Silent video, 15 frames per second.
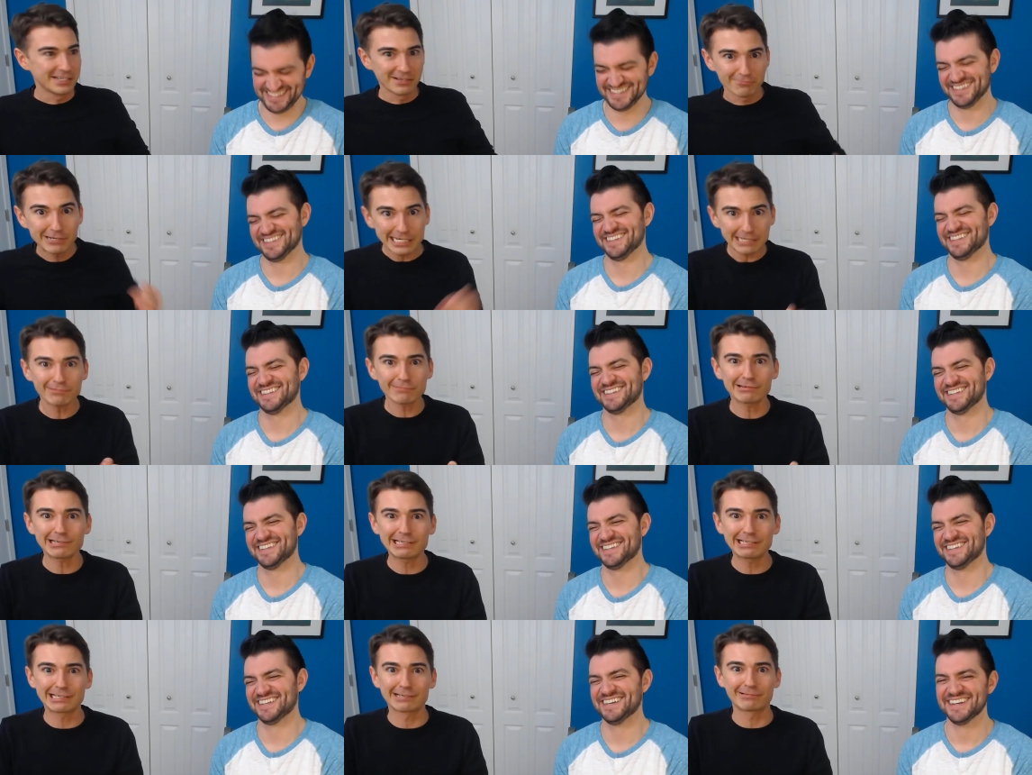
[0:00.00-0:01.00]
Speaker 1: Robin
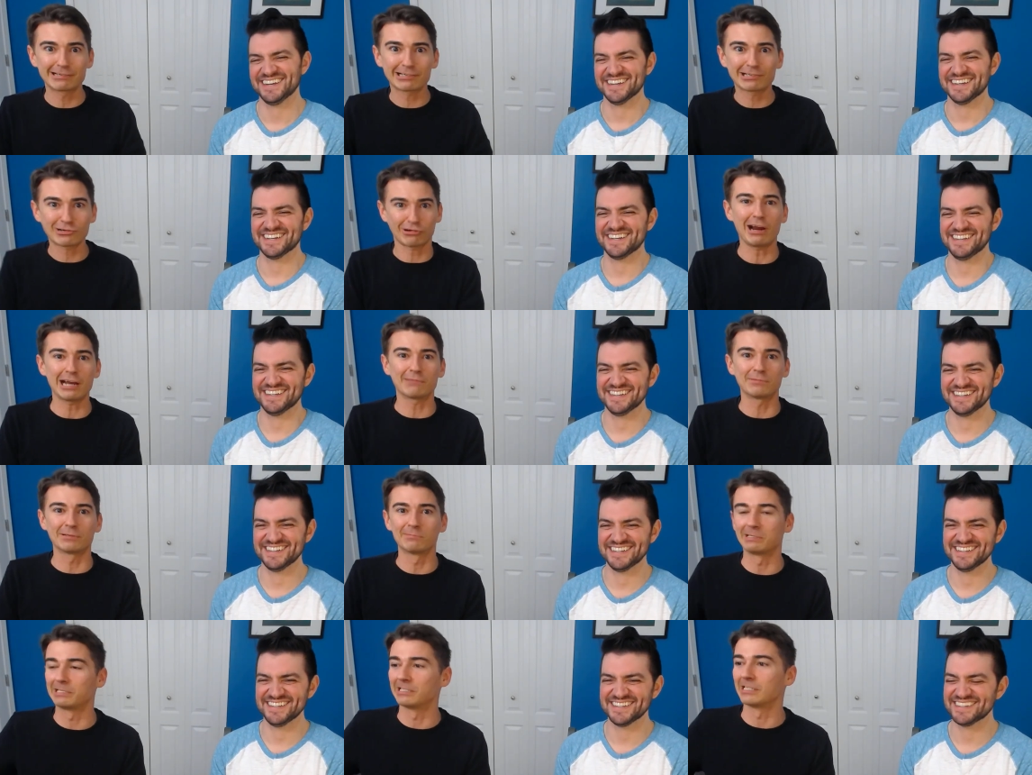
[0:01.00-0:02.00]
Williams, just cram
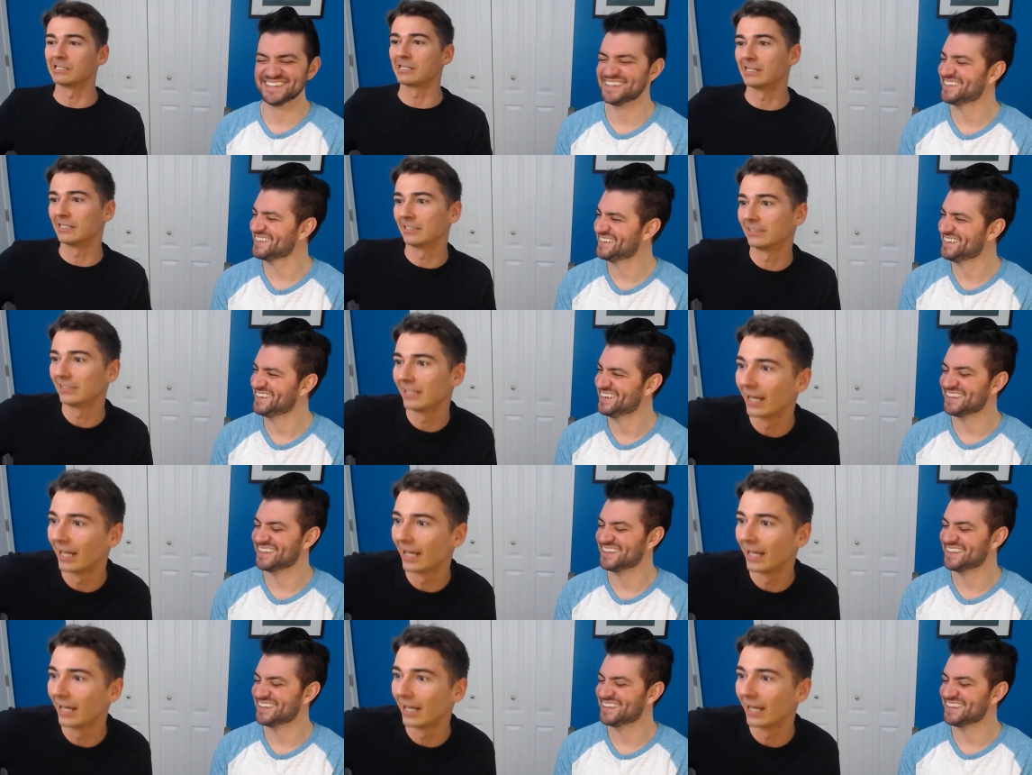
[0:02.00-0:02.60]
him in there.